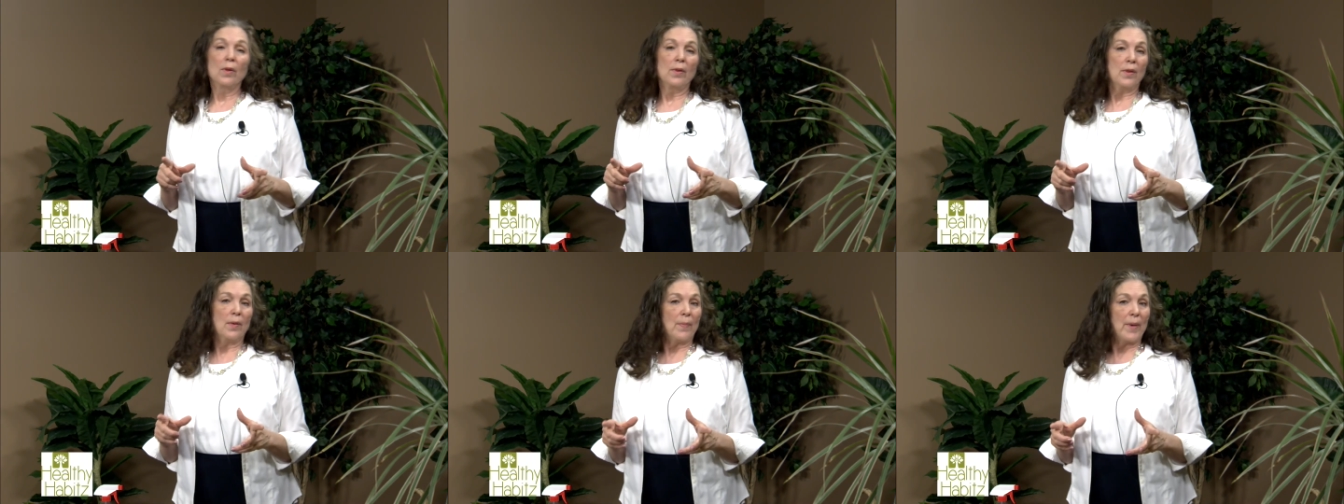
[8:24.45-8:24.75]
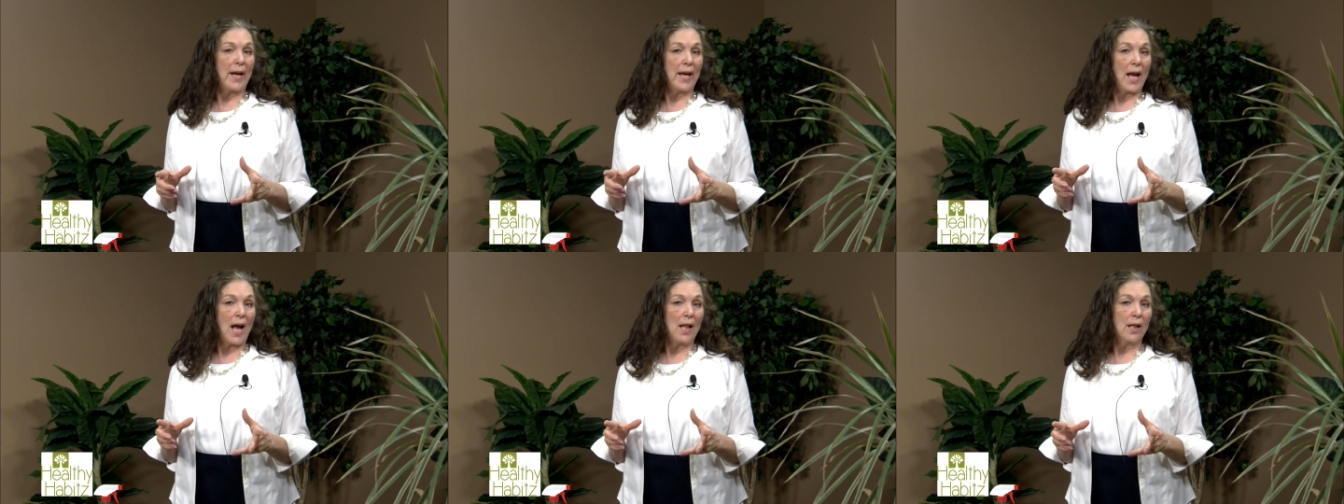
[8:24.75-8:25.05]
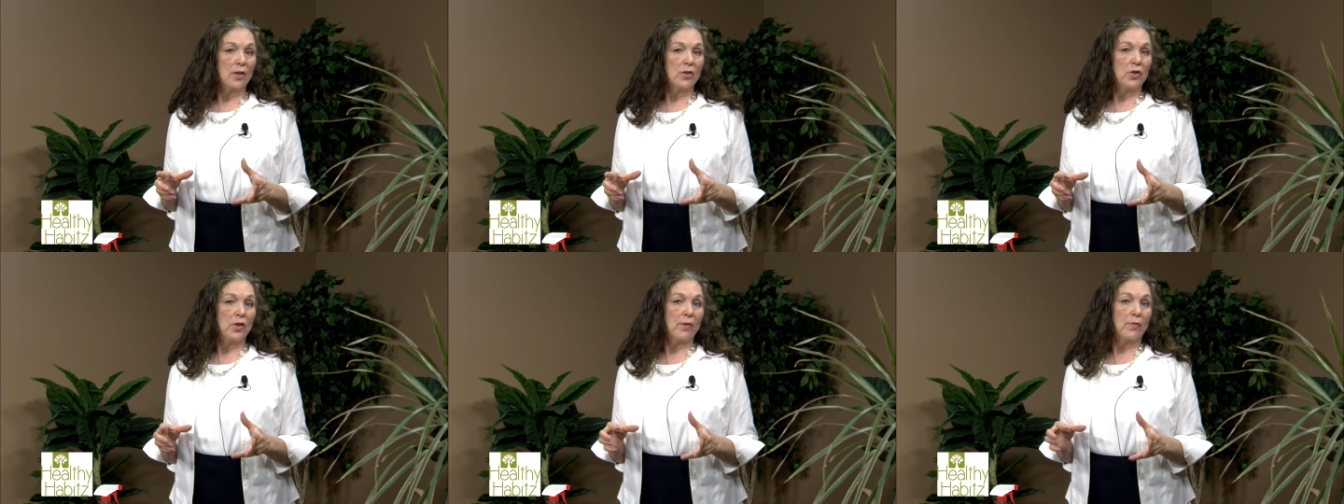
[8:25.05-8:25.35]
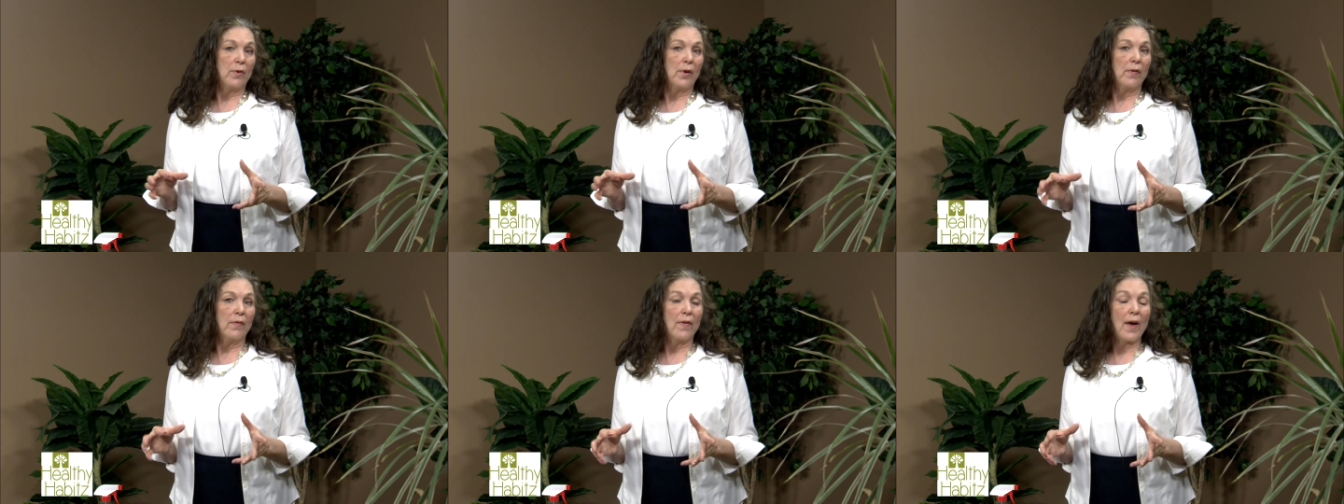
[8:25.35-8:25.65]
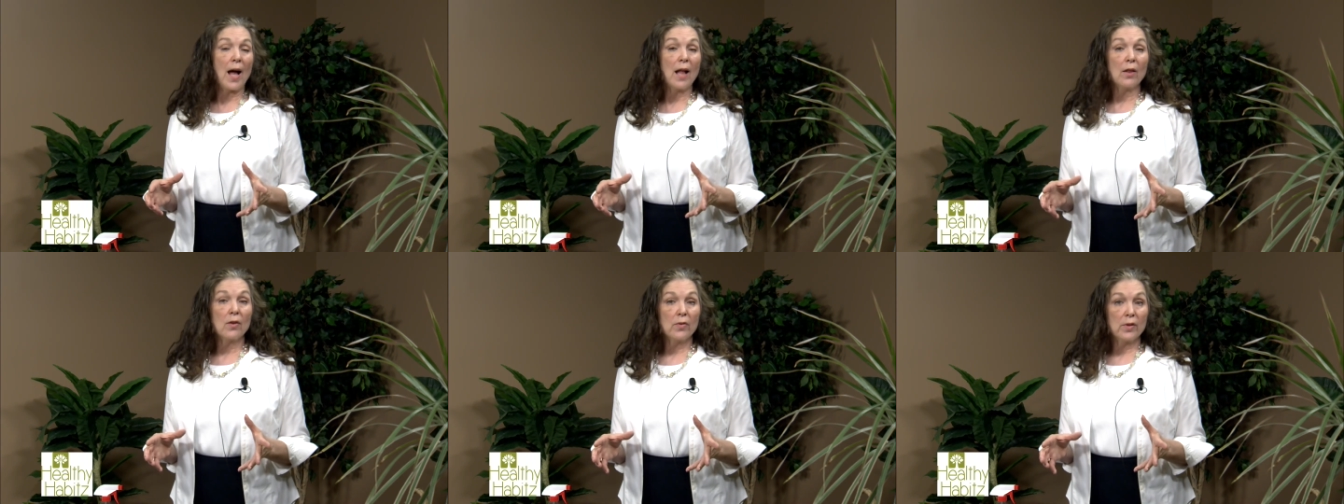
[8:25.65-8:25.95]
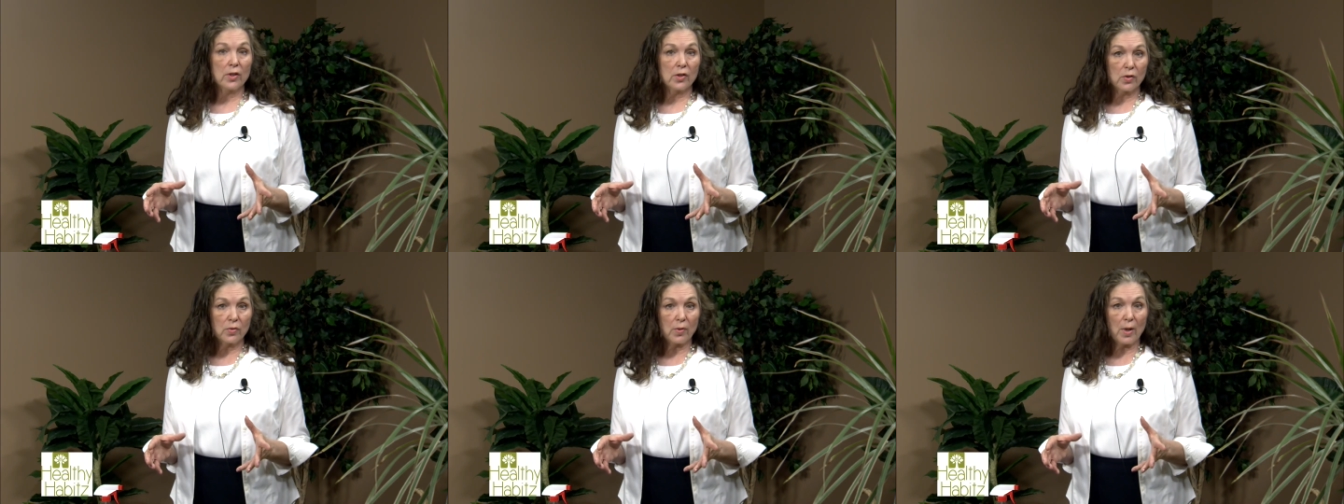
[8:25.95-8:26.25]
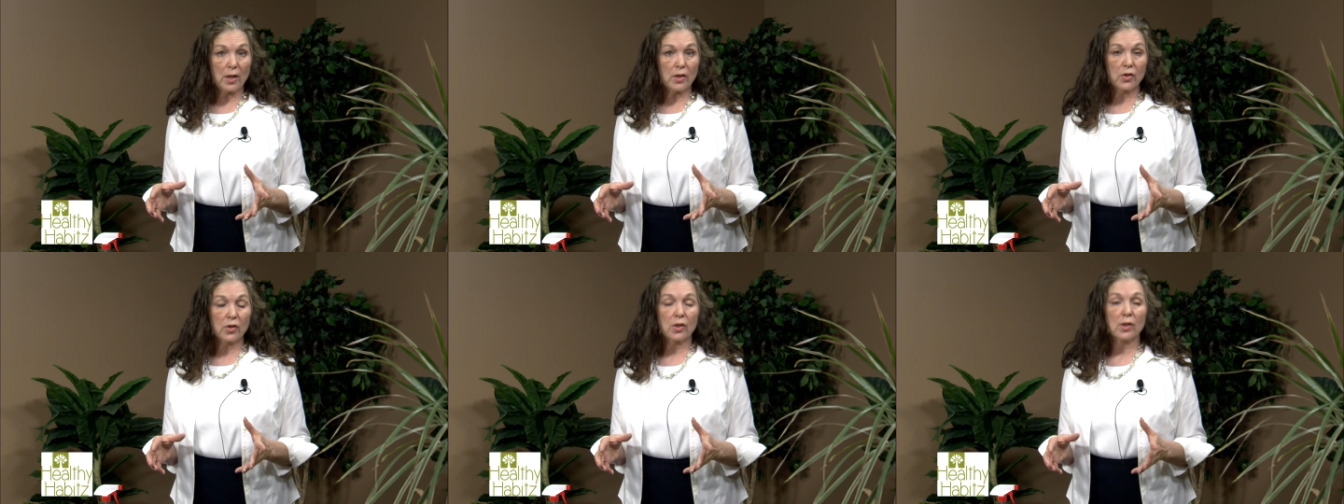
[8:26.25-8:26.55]
the biology, if we follow the
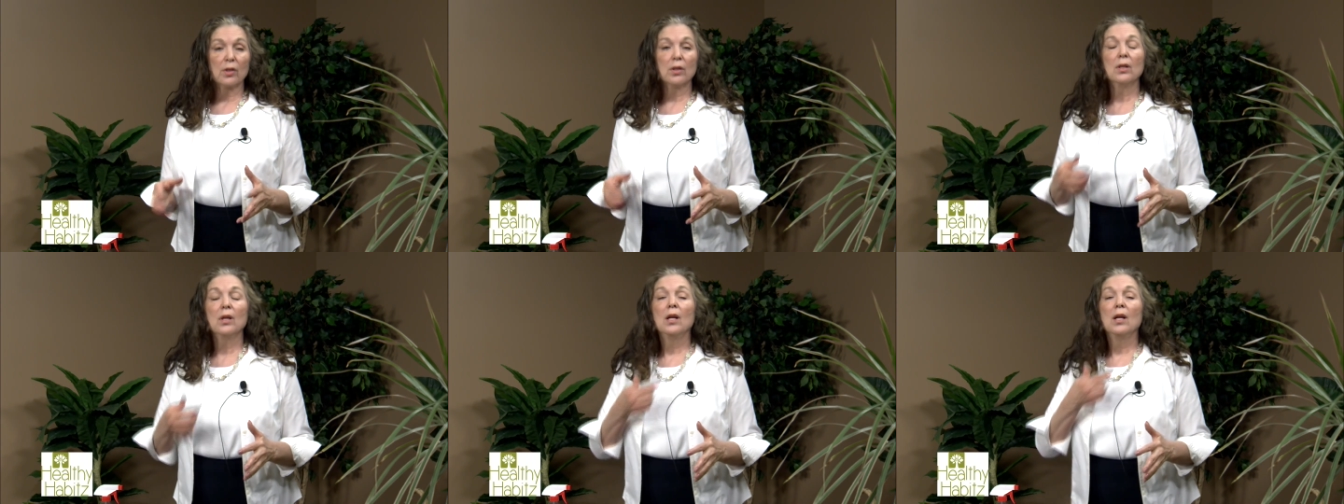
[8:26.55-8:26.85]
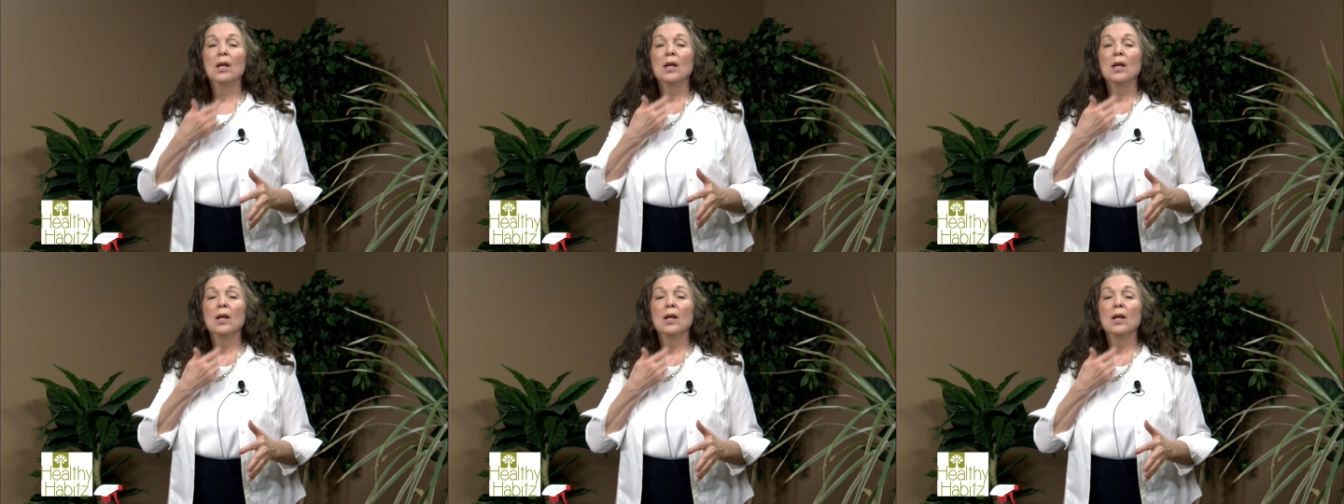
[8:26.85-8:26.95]
structure,